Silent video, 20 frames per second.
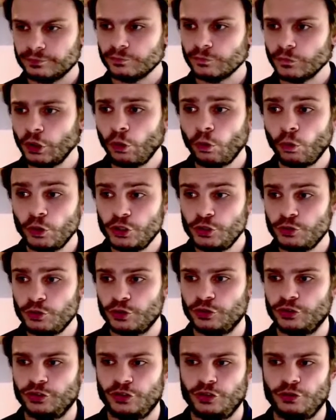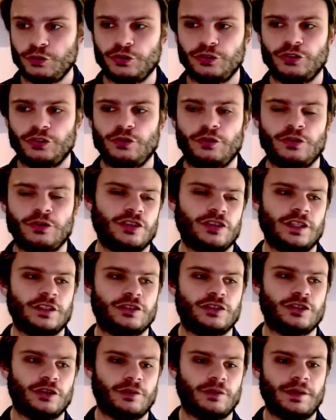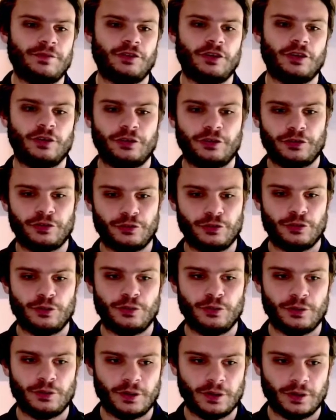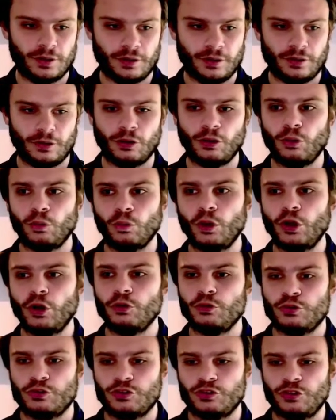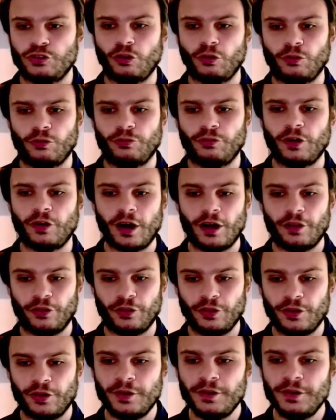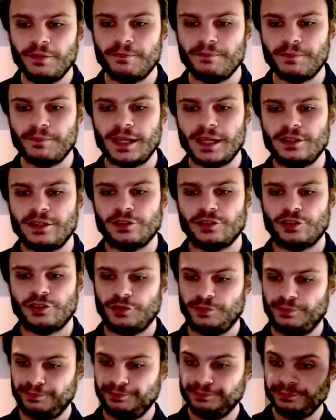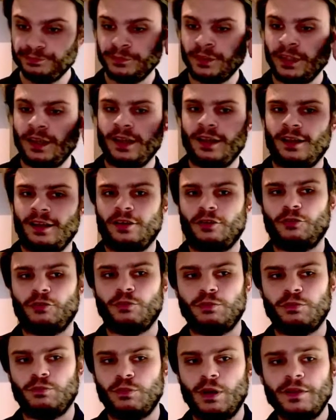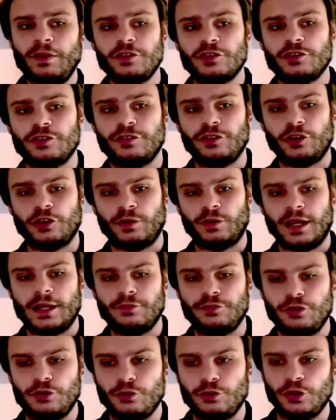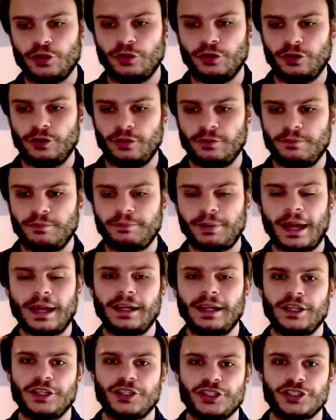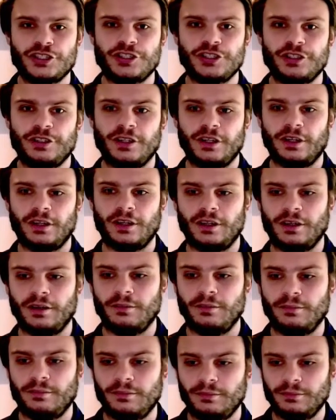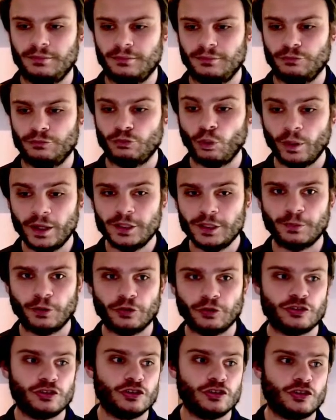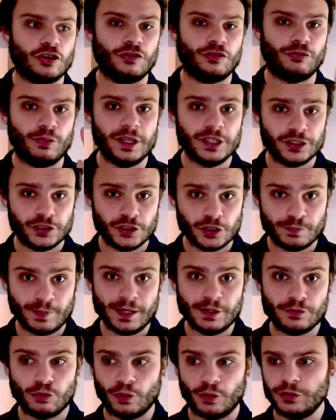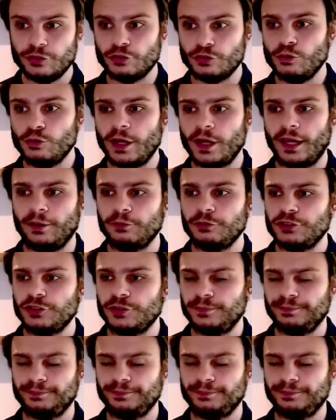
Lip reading: Or you can send it to the graveyard through a whole host of other means. When this is in the grave, you can banish Roid monsters, of which the Speedroids all count,